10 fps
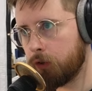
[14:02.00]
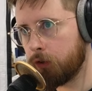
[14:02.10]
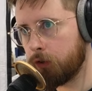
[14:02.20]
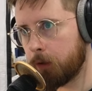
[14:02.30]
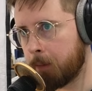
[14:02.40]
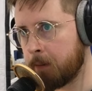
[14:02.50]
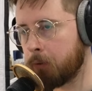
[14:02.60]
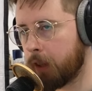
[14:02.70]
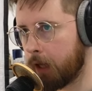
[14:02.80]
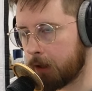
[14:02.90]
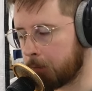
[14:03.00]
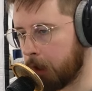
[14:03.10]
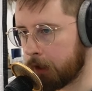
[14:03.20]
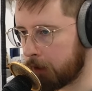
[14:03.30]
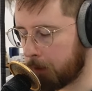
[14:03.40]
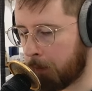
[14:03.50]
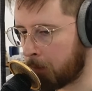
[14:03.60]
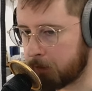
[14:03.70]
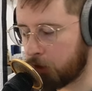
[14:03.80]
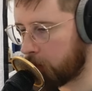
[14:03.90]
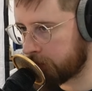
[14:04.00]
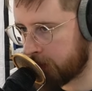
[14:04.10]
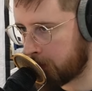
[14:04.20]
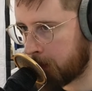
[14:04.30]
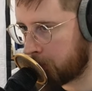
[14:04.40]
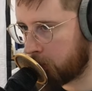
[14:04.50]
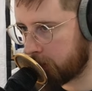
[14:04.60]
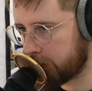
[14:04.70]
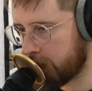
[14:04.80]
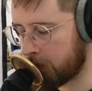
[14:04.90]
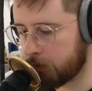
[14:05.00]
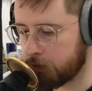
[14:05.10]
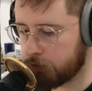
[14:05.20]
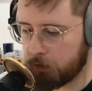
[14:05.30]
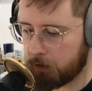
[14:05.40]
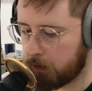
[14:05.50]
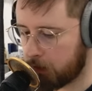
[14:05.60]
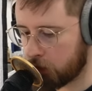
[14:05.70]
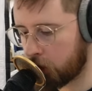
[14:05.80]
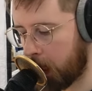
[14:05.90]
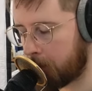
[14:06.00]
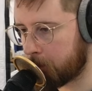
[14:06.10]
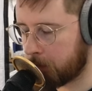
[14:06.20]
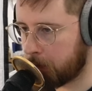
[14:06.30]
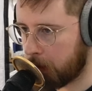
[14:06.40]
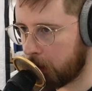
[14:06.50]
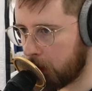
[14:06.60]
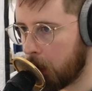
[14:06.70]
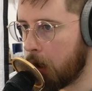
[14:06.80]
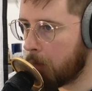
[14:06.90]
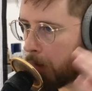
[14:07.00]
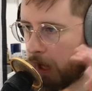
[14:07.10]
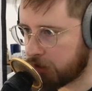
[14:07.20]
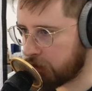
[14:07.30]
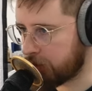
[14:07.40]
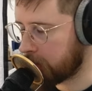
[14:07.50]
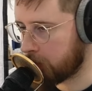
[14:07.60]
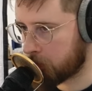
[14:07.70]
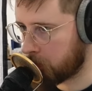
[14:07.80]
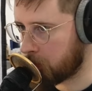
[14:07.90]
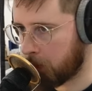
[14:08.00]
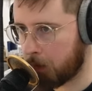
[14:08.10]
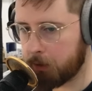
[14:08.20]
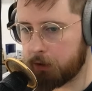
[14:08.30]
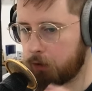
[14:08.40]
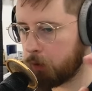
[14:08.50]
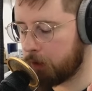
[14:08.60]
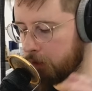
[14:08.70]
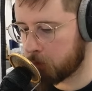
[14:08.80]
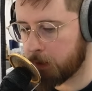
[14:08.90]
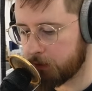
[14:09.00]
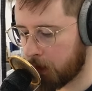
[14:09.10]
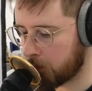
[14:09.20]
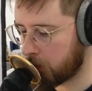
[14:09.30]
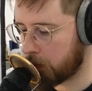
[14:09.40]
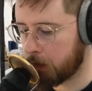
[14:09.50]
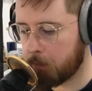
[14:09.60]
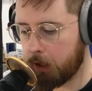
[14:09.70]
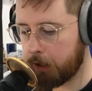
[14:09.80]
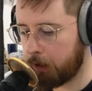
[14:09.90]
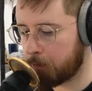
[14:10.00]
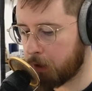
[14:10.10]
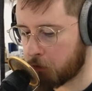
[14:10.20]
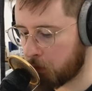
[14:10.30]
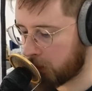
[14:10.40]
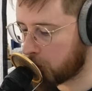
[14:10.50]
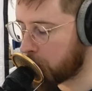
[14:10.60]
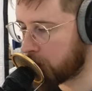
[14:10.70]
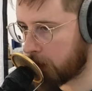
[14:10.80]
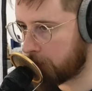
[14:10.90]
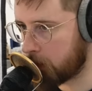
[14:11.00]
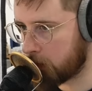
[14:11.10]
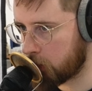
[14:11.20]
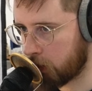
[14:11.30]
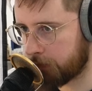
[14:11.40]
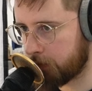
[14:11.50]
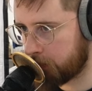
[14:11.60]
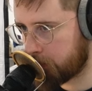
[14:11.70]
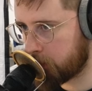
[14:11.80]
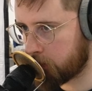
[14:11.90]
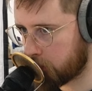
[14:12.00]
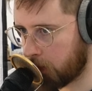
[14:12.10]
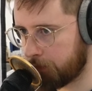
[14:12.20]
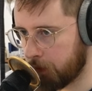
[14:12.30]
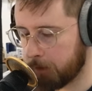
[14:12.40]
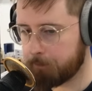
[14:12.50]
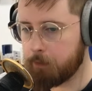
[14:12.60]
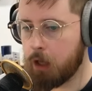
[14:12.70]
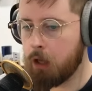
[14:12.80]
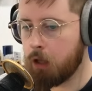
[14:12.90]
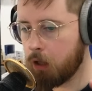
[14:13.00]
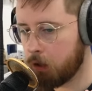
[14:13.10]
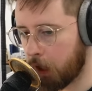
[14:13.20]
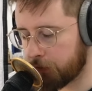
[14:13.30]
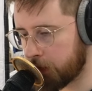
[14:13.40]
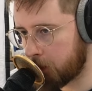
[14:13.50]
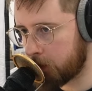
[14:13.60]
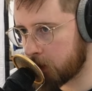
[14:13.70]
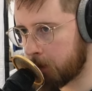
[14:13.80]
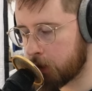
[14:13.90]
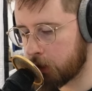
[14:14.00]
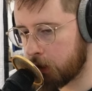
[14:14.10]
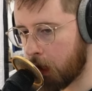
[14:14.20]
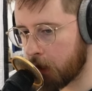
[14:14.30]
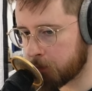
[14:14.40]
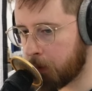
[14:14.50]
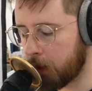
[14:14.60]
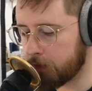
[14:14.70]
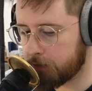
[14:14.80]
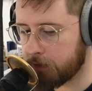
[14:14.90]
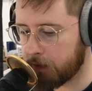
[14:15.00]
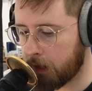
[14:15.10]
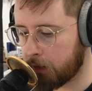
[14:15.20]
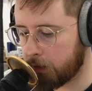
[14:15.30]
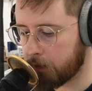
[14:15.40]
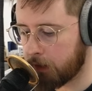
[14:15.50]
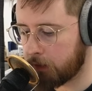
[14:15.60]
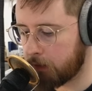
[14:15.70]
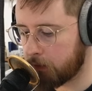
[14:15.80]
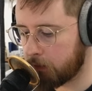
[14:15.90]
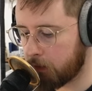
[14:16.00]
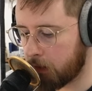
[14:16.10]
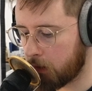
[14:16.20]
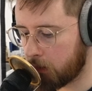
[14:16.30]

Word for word: the people that are complaining are probably not the same people all the time. So you just got the, each camp complaining. But I just think this was the right way to do it. They spent time talking about it. Press release wouldn't have given it the justice. Just go for it. Hmm. Last thing I wanted to mention, I spotted this at the end, and then uh,